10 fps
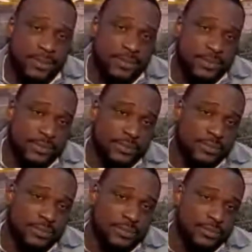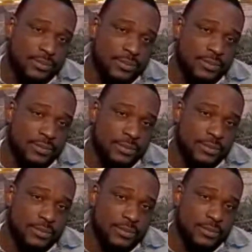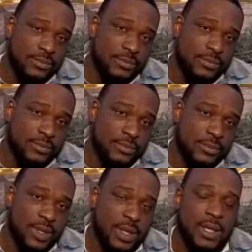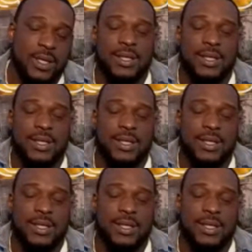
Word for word: But but he's standing on it.